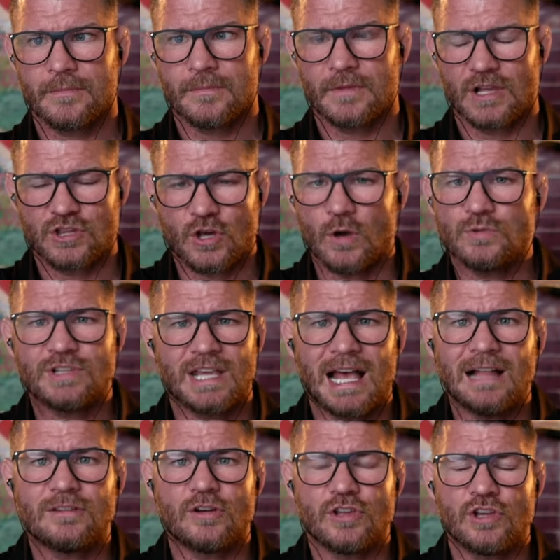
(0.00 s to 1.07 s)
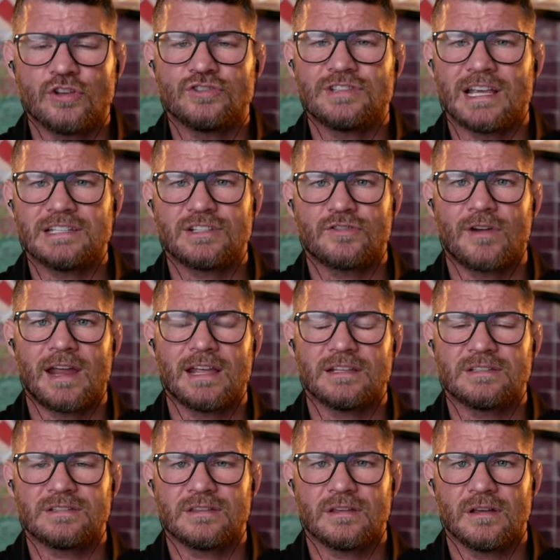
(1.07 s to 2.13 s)
Jose Aldo, you could say, is the
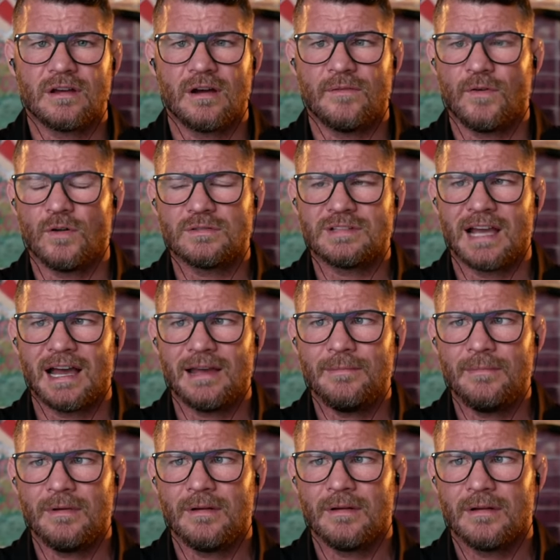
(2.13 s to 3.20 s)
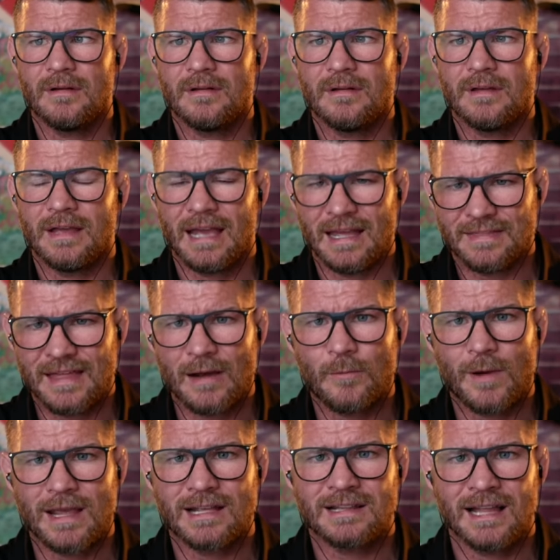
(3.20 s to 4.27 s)
greatest of all time at that
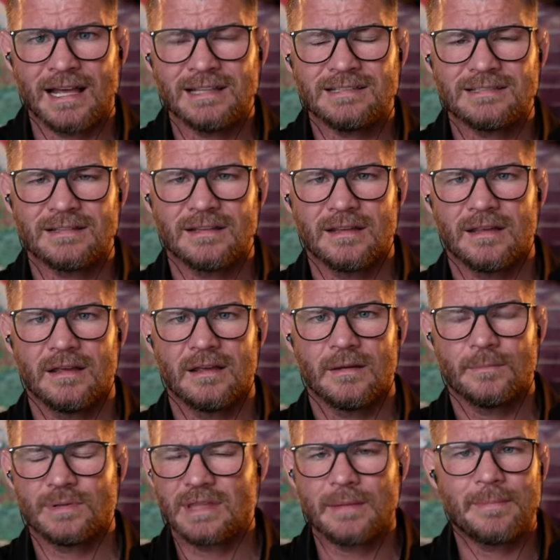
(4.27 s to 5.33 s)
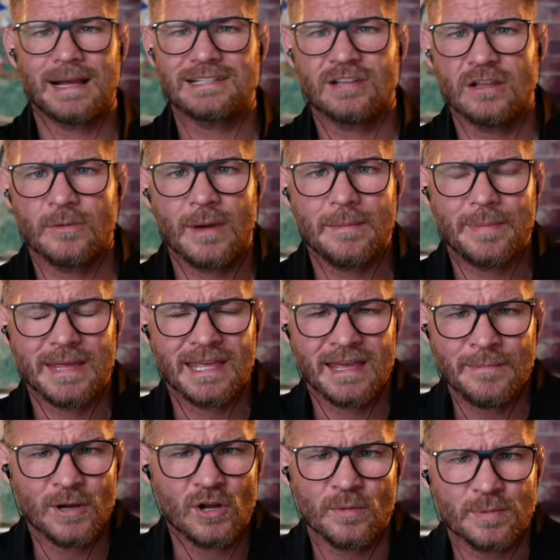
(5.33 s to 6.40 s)
weight class. But then Max Holloway beat
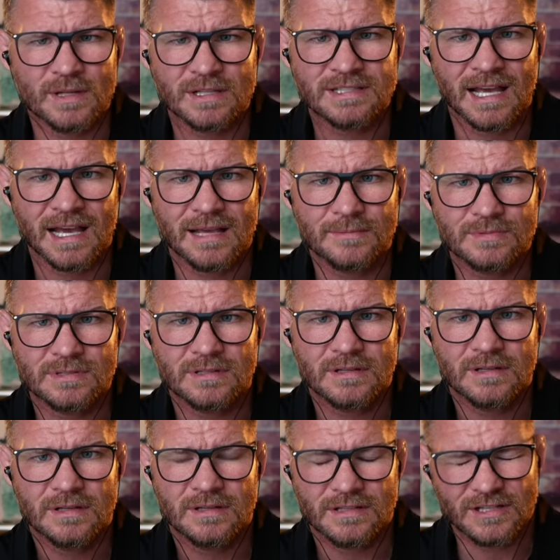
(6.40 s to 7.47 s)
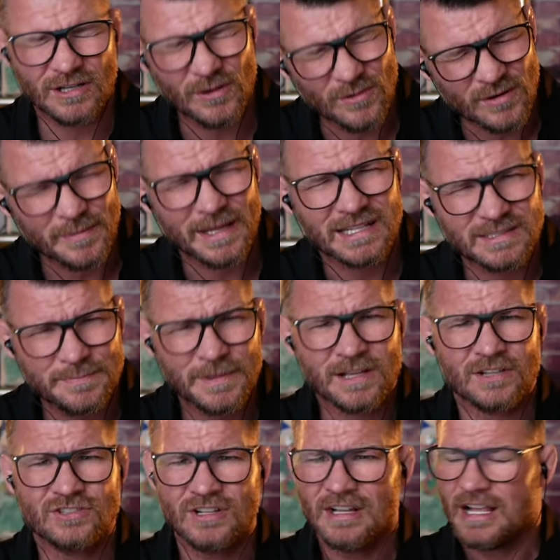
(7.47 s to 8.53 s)
him a couple of times. You know what I mean? It's
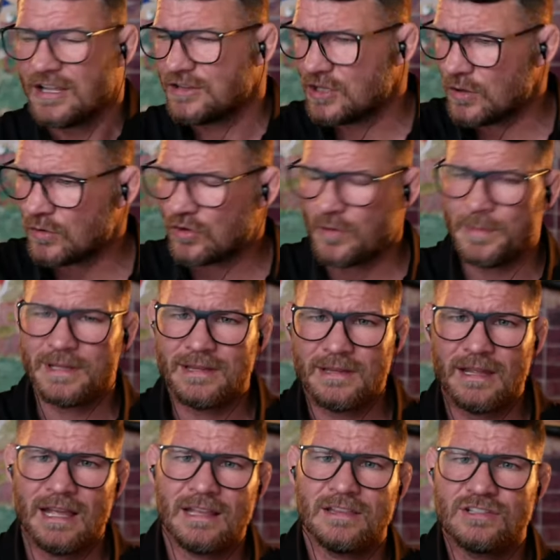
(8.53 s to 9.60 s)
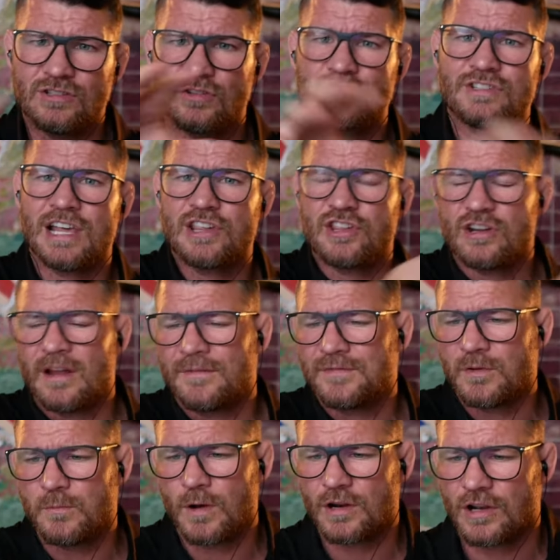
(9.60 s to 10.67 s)
because they all come in, in succession after
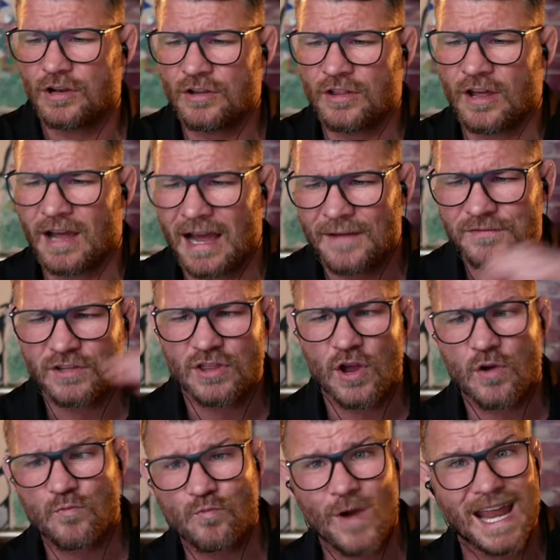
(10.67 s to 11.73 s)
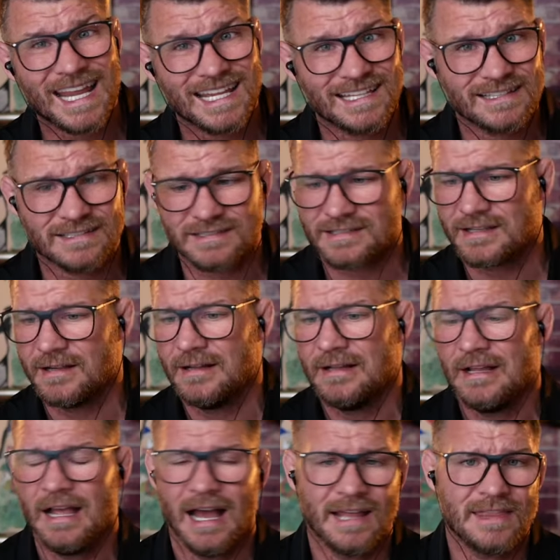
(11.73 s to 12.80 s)
one another, after their reigns.
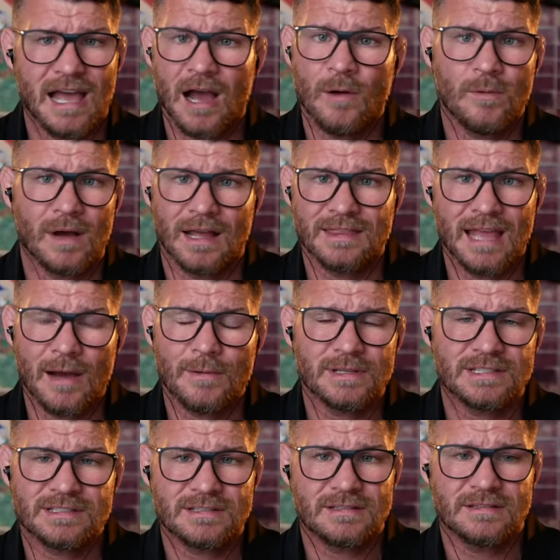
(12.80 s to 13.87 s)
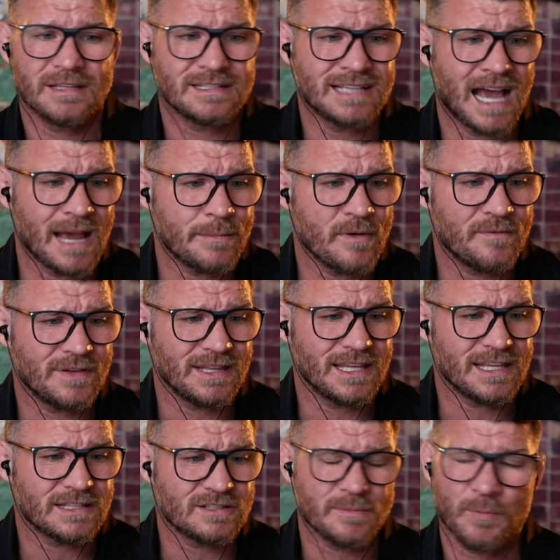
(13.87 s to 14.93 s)
And now, and now it's the time of
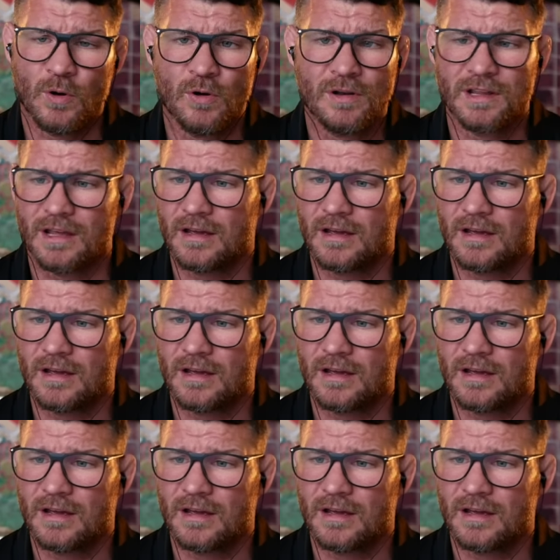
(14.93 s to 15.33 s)
Ilia Topuria.